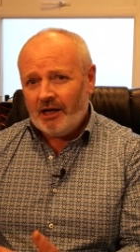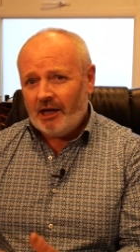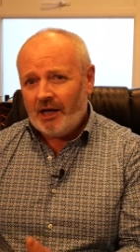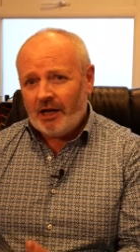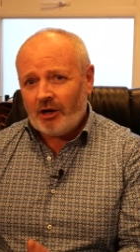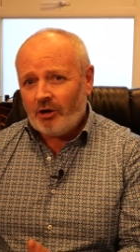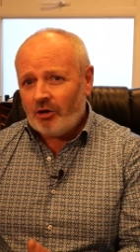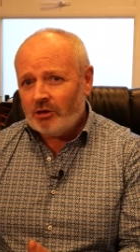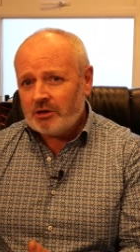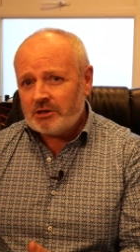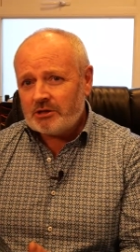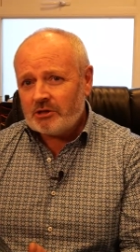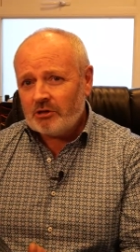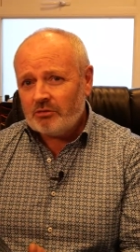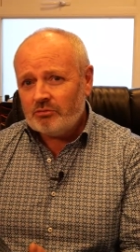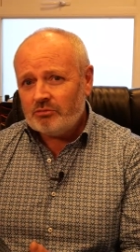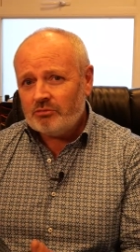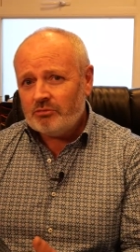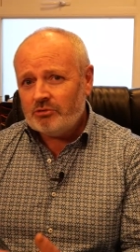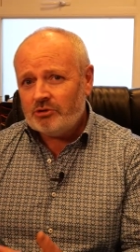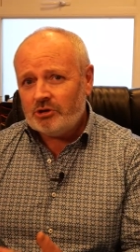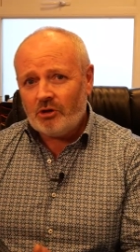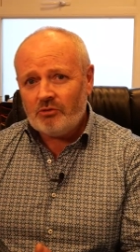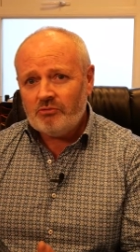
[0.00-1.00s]
And also,
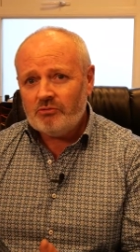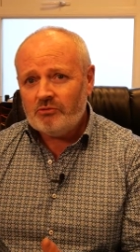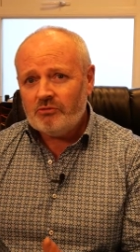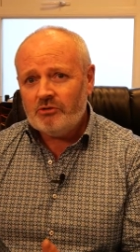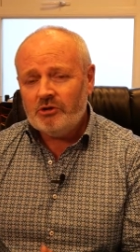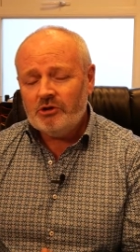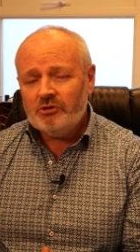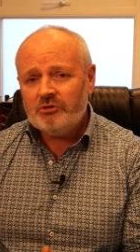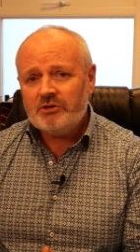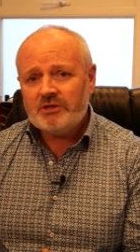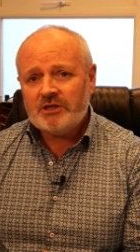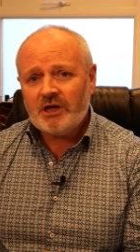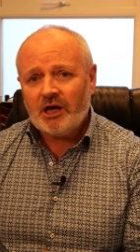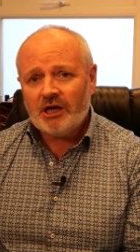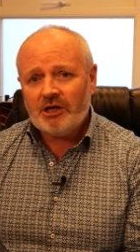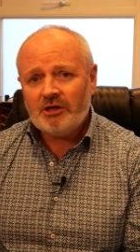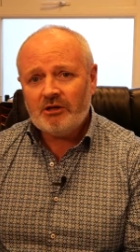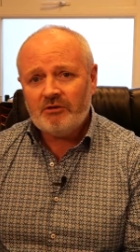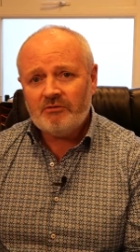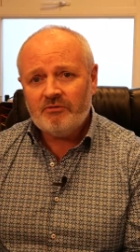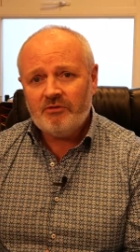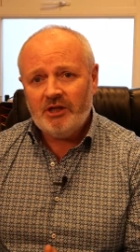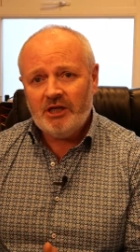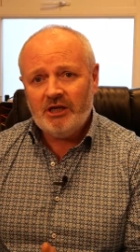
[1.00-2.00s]
don't lose sight
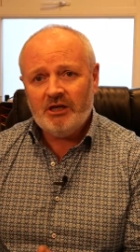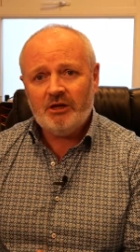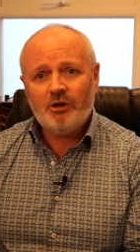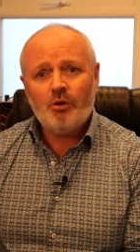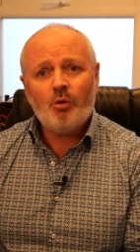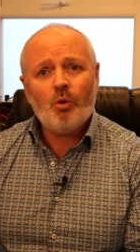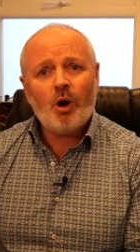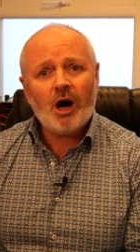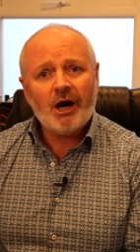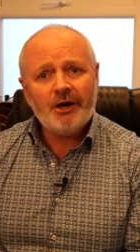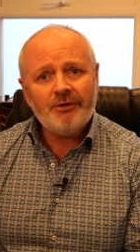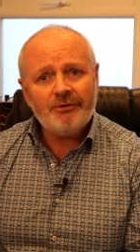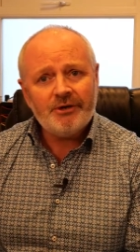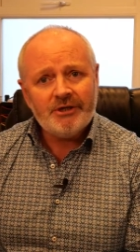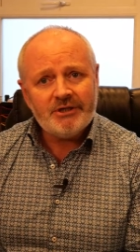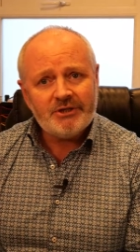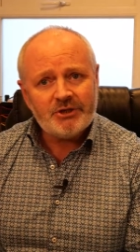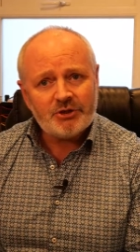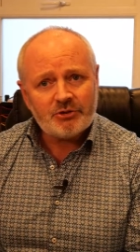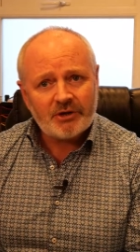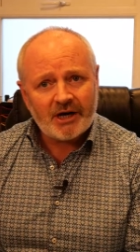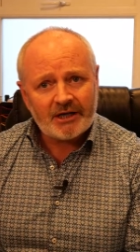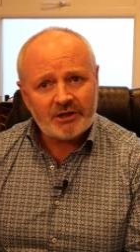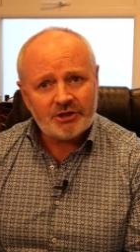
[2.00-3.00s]
of the inquiry
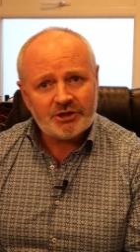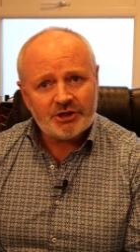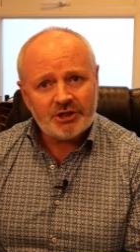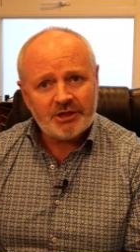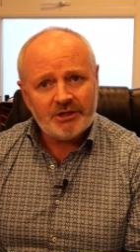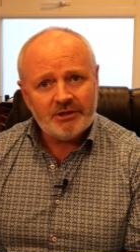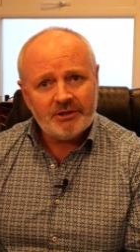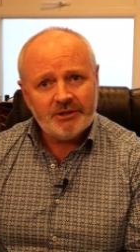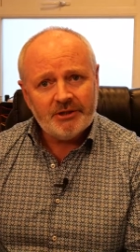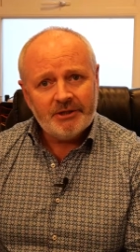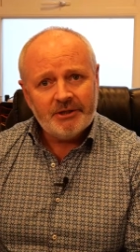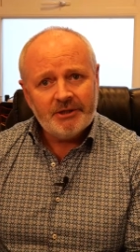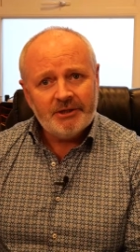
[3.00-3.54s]
strategy.